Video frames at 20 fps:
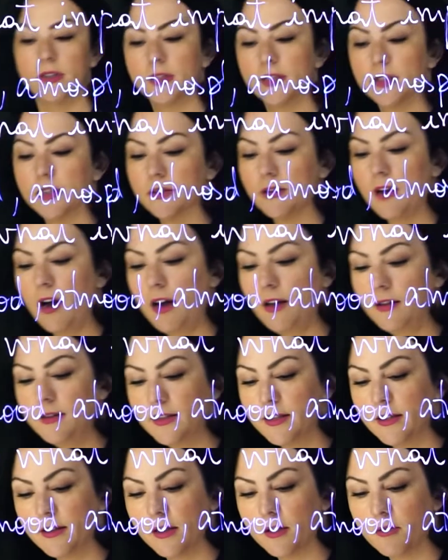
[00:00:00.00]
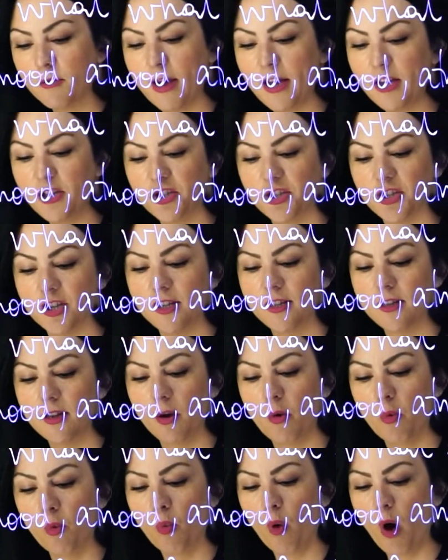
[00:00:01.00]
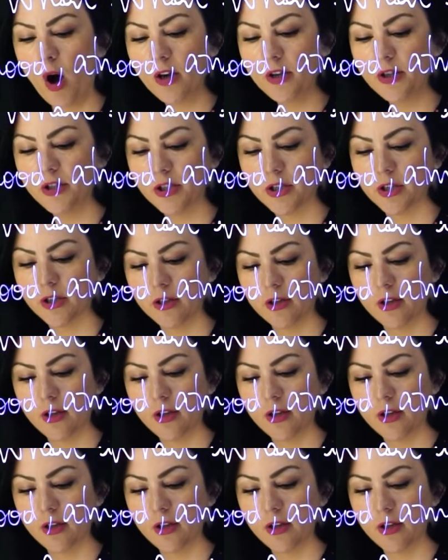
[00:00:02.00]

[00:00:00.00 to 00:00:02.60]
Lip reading: to answer the question what,